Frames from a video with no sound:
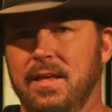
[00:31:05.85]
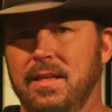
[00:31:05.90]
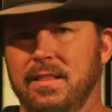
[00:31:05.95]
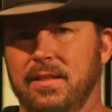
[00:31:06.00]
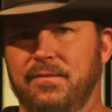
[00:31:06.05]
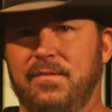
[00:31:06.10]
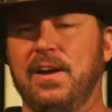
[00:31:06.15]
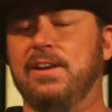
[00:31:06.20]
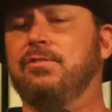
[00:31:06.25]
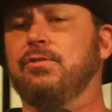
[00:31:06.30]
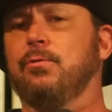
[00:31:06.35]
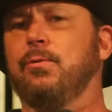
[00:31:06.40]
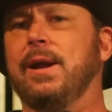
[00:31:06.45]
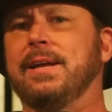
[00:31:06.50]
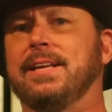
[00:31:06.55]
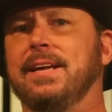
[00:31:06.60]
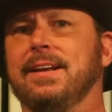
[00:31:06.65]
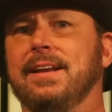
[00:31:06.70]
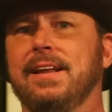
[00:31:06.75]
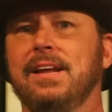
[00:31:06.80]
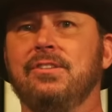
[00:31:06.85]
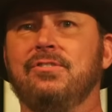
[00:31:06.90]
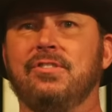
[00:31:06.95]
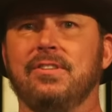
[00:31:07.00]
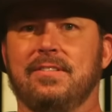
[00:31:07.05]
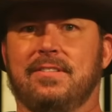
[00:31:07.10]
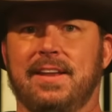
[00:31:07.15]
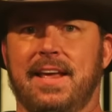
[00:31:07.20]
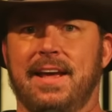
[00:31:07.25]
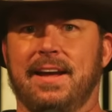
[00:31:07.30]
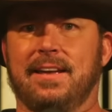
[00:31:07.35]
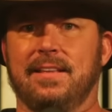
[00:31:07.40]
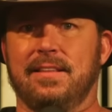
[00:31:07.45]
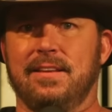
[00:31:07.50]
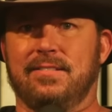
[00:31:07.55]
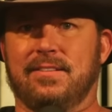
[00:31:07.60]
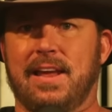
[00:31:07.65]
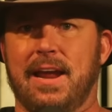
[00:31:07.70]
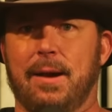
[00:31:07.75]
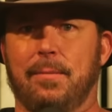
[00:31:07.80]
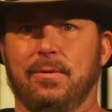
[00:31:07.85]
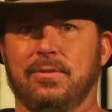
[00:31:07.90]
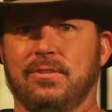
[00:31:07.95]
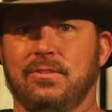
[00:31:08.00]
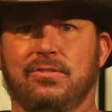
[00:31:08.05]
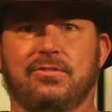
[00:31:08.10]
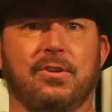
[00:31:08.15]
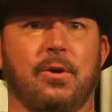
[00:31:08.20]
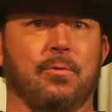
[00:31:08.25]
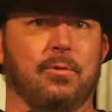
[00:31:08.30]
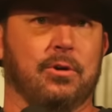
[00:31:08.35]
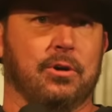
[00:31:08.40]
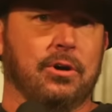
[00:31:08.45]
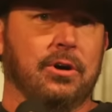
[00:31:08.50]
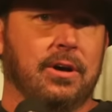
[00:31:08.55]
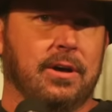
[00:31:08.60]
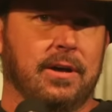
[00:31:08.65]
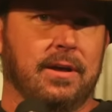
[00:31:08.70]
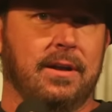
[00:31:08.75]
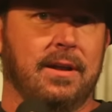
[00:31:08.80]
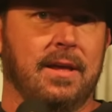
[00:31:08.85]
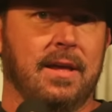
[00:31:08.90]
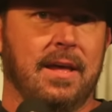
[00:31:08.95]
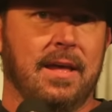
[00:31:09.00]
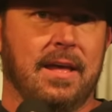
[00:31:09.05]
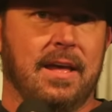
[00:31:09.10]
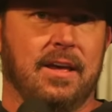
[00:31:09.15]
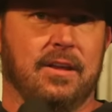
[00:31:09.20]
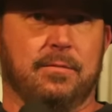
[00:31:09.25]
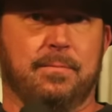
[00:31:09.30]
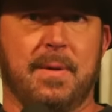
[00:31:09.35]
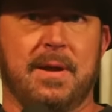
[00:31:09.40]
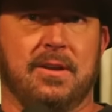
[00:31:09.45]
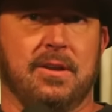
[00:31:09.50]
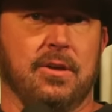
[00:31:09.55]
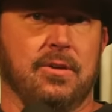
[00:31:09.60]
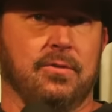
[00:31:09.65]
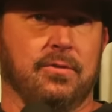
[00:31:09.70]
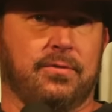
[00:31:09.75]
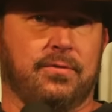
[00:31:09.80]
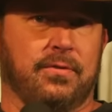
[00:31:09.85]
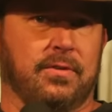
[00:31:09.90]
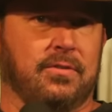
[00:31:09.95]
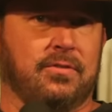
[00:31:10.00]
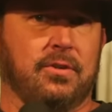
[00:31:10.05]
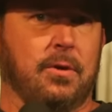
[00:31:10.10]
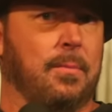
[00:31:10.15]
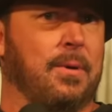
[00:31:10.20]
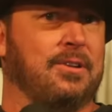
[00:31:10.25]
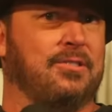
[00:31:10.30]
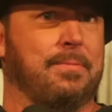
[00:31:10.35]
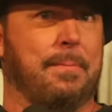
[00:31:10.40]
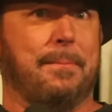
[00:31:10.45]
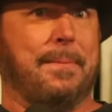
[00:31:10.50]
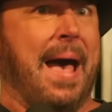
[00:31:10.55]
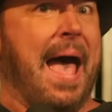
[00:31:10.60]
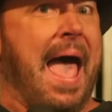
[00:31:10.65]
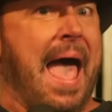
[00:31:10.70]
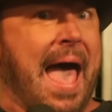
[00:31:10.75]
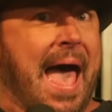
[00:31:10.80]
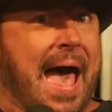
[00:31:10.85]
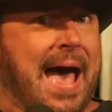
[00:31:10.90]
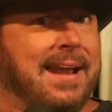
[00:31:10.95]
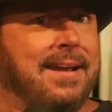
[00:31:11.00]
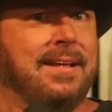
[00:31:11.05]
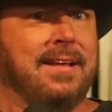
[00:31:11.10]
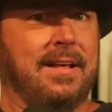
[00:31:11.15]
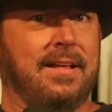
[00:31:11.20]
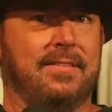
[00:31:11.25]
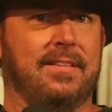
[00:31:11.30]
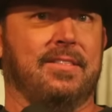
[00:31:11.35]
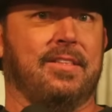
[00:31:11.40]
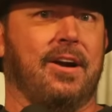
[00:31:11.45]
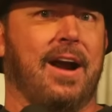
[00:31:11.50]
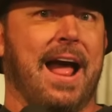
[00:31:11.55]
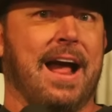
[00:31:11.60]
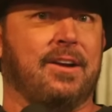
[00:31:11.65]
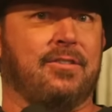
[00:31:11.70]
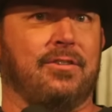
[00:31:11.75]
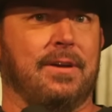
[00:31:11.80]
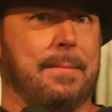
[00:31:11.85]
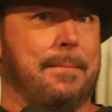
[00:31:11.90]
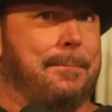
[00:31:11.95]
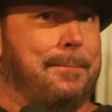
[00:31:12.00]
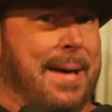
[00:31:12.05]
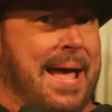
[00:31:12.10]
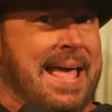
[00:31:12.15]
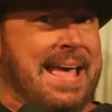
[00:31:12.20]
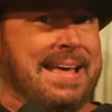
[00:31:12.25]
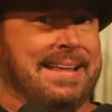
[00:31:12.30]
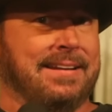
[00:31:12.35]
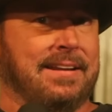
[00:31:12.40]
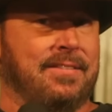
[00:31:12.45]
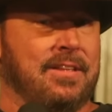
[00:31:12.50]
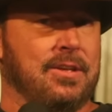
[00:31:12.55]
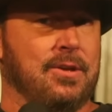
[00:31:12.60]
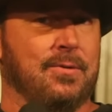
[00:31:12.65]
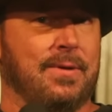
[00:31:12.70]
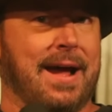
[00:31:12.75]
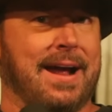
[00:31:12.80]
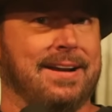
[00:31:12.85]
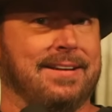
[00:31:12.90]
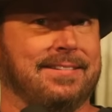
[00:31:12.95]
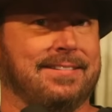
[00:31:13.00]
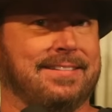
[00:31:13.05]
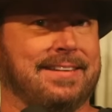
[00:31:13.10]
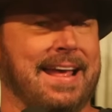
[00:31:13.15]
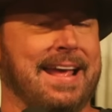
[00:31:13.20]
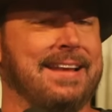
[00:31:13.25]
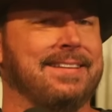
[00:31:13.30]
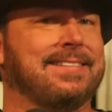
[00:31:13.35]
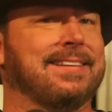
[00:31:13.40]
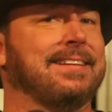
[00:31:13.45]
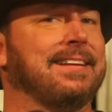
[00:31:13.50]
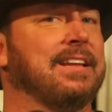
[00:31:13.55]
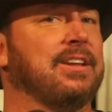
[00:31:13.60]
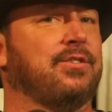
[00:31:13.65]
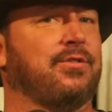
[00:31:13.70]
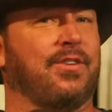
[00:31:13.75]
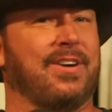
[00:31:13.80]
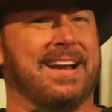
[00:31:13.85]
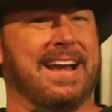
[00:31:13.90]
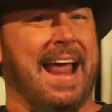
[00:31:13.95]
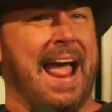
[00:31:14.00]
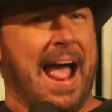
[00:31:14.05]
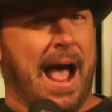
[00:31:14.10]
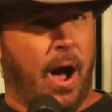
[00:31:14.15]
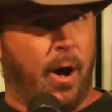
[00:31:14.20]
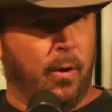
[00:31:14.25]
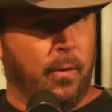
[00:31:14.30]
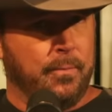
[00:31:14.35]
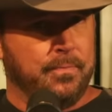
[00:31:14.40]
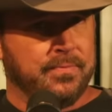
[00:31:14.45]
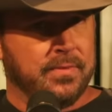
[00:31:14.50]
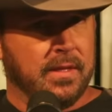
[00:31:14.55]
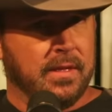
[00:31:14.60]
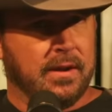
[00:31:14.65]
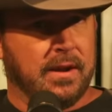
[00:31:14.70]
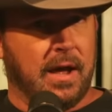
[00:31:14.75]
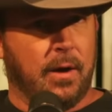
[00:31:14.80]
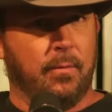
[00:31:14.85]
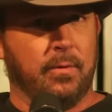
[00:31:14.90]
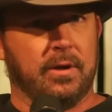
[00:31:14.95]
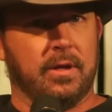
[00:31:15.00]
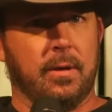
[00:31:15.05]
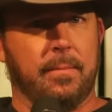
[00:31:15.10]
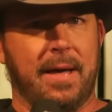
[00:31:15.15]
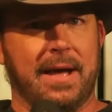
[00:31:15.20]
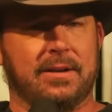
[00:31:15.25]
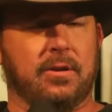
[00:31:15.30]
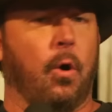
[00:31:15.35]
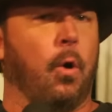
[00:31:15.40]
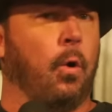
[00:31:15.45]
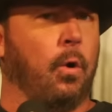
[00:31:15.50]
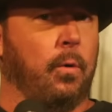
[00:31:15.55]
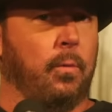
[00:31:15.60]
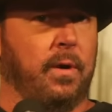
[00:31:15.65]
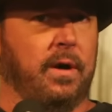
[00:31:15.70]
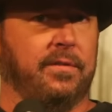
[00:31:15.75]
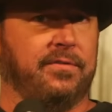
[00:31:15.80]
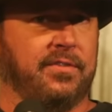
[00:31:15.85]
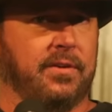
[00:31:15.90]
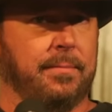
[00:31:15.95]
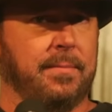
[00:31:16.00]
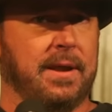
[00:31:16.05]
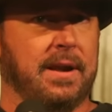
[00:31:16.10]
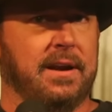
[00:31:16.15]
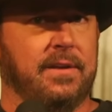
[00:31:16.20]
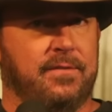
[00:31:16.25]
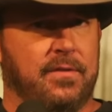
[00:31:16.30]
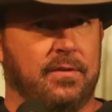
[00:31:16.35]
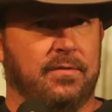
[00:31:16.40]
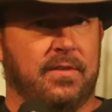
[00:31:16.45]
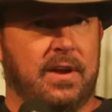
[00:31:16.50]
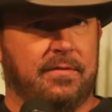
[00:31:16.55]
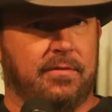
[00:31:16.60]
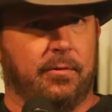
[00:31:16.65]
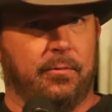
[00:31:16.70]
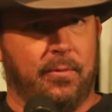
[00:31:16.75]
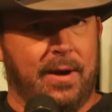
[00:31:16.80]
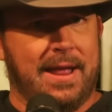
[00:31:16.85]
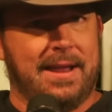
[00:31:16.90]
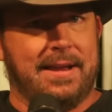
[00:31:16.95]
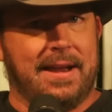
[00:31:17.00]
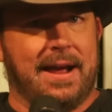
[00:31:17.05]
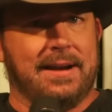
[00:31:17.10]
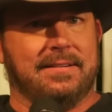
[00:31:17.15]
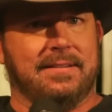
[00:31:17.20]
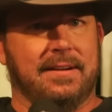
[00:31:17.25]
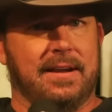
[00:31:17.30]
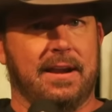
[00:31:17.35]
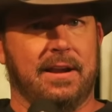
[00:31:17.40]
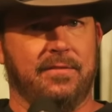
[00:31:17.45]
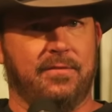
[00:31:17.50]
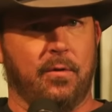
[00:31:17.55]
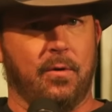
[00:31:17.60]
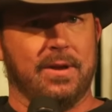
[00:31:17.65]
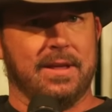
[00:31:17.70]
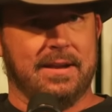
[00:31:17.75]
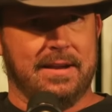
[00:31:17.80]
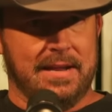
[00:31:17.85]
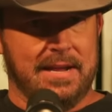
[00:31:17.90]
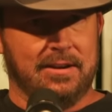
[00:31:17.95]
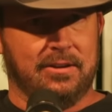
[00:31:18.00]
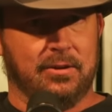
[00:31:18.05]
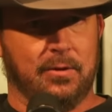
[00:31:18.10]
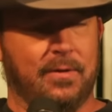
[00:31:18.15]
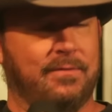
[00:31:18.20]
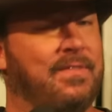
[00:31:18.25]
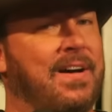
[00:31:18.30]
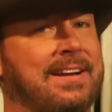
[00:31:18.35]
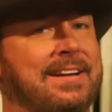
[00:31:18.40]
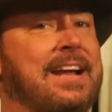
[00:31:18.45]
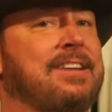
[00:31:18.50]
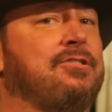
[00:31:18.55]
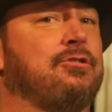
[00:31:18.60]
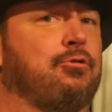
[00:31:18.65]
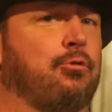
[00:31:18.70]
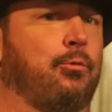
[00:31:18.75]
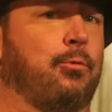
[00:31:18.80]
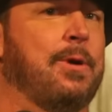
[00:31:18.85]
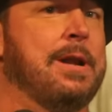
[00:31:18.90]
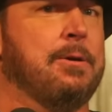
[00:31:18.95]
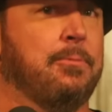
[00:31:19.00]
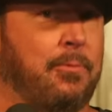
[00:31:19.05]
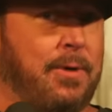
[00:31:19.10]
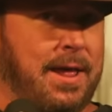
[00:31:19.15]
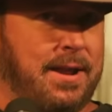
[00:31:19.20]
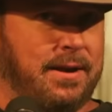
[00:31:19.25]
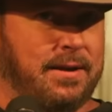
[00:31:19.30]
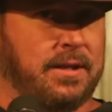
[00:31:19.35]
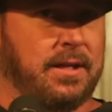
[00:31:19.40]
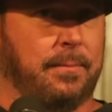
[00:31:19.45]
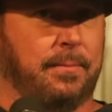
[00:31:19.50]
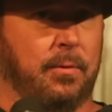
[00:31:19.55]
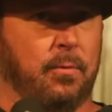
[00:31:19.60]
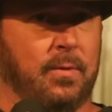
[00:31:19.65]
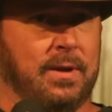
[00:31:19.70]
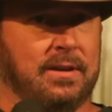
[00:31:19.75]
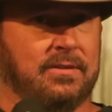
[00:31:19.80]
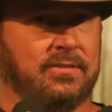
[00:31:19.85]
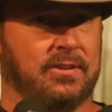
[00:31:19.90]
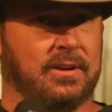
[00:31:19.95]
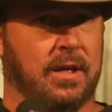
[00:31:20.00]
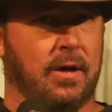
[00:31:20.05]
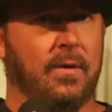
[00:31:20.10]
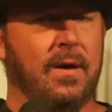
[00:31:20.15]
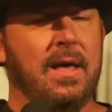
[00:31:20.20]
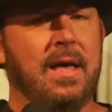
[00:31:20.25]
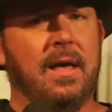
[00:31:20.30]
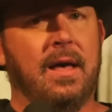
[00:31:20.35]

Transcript: The facial recognition tech in these cameras is so good, it's been used for so much bad that they're actually banned in the United States, at least for now. Now, I want to go back to Orwell for a minute. If you've never read 1984, you need to. In fact, I just reread it a couple of weeks ago.